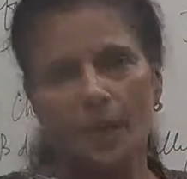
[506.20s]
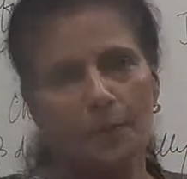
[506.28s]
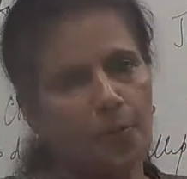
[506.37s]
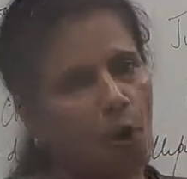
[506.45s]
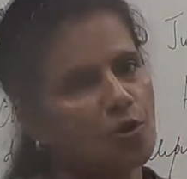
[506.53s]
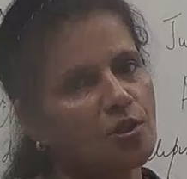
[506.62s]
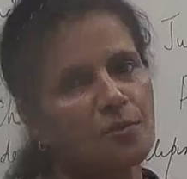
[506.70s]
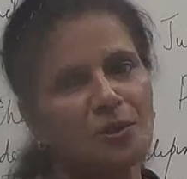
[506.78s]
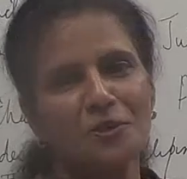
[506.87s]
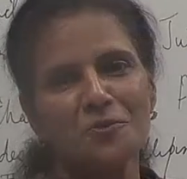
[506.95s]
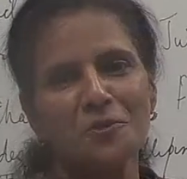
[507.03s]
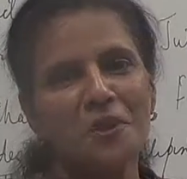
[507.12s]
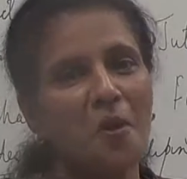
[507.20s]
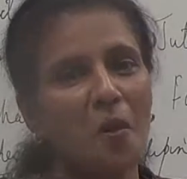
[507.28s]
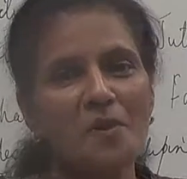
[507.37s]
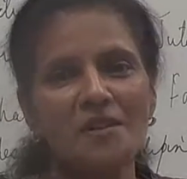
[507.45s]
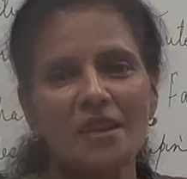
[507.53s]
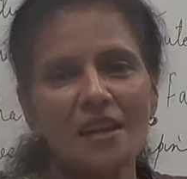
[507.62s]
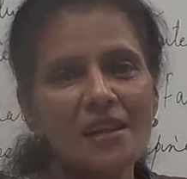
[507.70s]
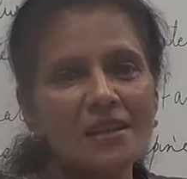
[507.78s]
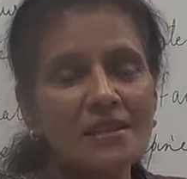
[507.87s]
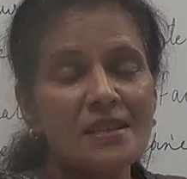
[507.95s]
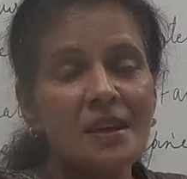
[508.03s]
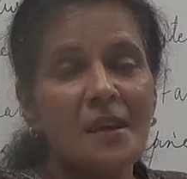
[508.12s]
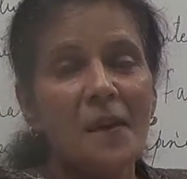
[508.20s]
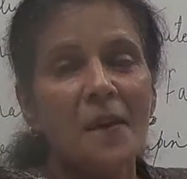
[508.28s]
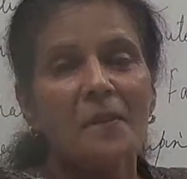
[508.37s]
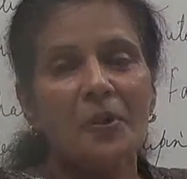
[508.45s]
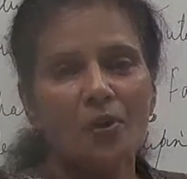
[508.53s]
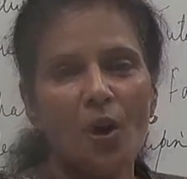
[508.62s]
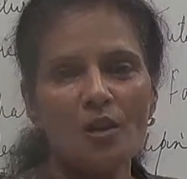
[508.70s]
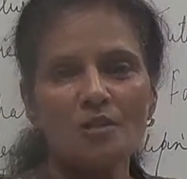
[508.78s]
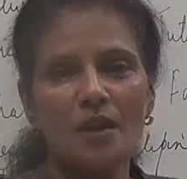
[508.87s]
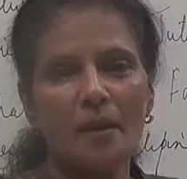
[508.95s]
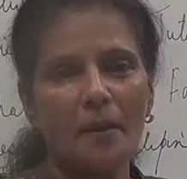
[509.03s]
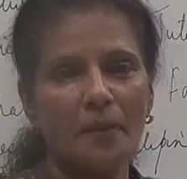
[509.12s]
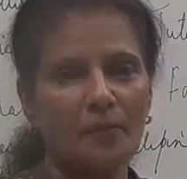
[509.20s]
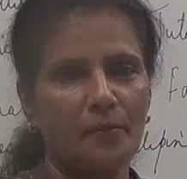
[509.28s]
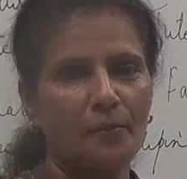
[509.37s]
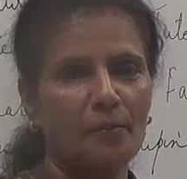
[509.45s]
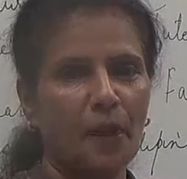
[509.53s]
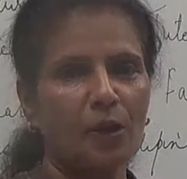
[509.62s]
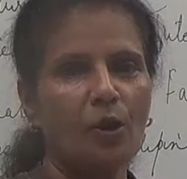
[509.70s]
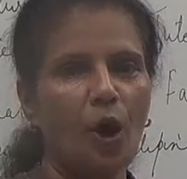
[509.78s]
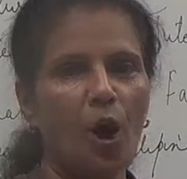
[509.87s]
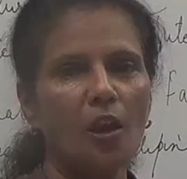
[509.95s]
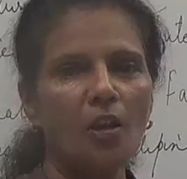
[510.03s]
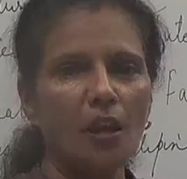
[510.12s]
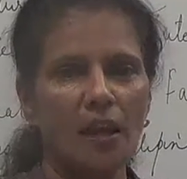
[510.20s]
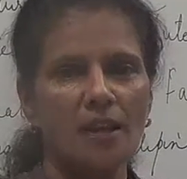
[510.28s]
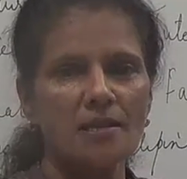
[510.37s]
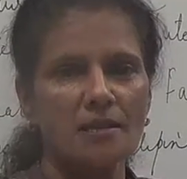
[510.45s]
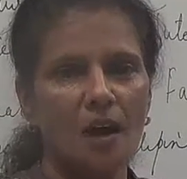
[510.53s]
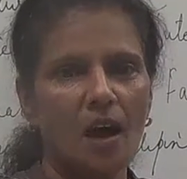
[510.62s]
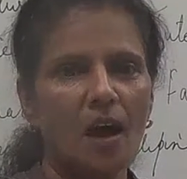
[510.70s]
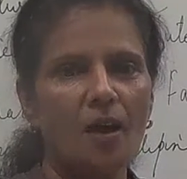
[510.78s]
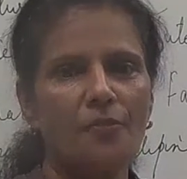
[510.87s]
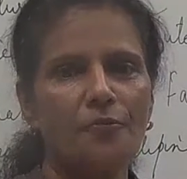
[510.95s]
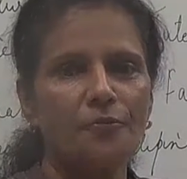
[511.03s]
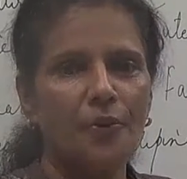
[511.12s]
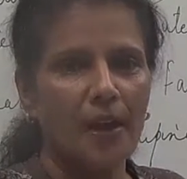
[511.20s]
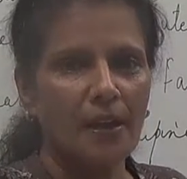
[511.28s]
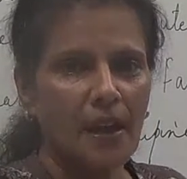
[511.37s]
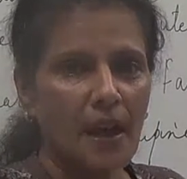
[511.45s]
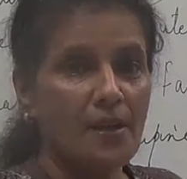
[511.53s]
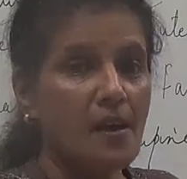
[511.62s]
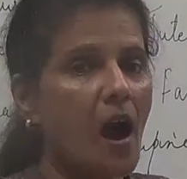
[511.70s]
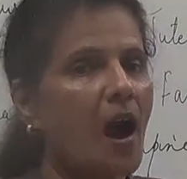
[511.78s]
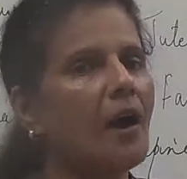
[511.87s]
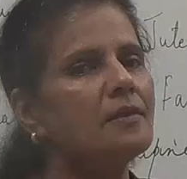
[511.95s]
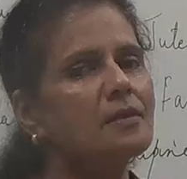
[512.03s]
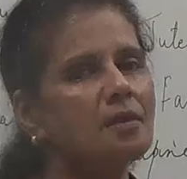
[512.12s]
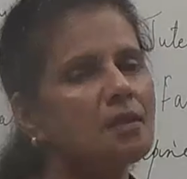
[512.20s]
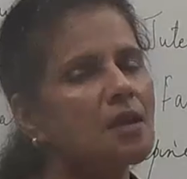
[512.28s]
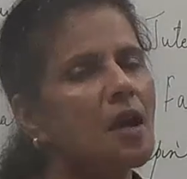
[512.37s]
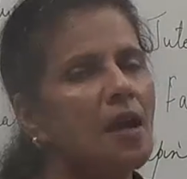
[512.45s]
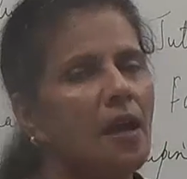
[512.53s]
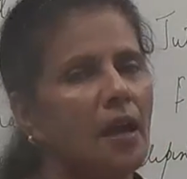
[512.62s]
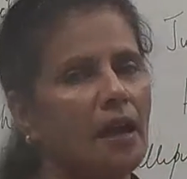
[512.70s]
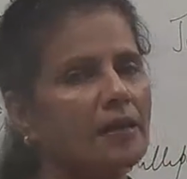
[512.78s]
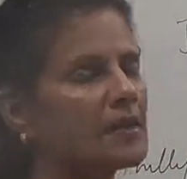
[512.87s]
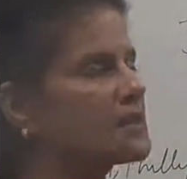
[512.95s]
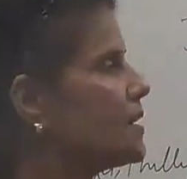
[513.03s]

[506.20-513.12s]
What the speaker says: proximity to the raw materials, because Bengal is a very enhanced, it is